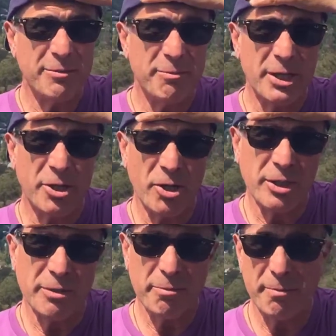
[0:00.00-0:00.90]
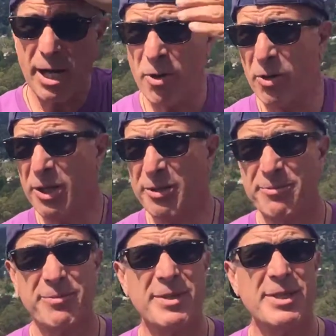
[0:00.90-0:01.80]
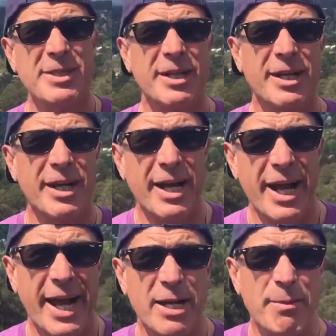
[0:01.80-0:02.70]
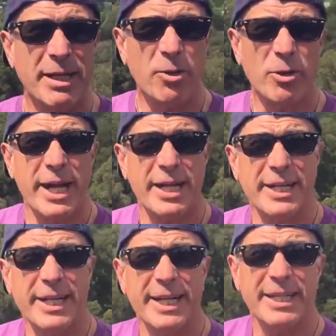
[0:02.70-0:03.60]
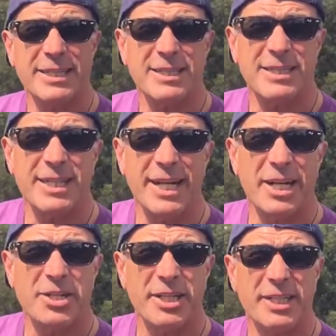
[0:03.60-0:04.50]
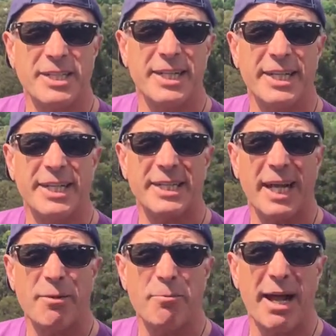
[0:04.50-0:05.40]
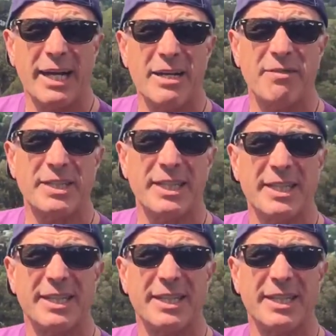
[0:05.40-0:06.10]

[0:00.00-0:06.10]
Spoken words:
Mittagong, Bowral. And I'm at a lookout here, and as you can see there's a magnificent